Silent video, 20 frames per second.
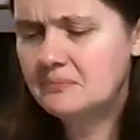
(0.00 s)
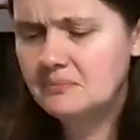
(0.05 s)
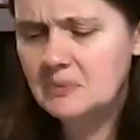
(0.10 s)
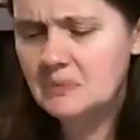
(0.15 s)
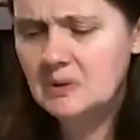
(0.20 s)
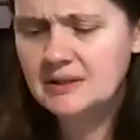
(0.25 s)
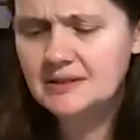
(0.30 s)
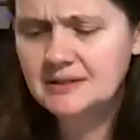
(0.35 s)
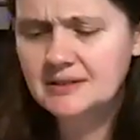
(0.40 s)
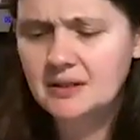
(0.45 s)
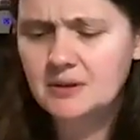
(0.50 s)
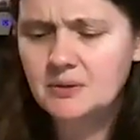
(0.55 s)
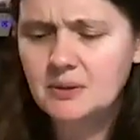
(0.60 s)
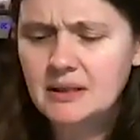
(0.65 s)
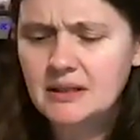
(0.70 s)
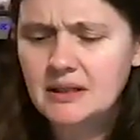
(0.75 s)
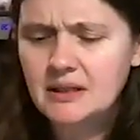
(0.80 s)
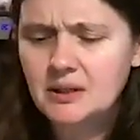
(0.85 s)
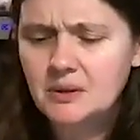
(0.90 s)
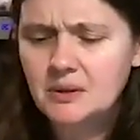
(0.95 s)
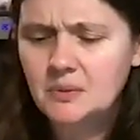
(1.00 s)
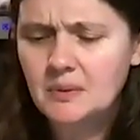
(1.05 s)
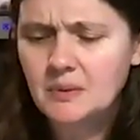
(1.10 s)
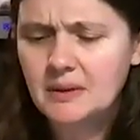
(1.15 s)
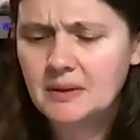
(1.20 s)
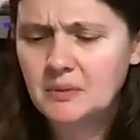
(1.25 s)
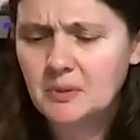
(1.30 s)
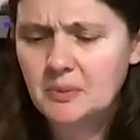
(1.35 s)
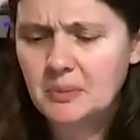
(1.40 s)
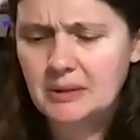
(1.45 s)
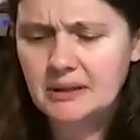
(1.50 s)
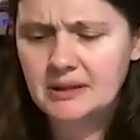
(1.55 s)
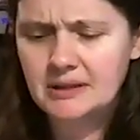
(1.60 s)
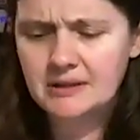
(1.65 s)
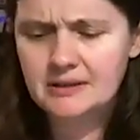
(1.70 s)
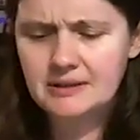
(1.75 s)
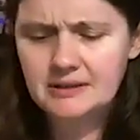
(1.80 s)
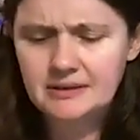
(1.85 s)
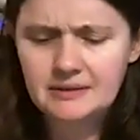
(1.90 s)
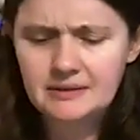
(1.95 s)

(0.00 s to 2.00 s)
So we will put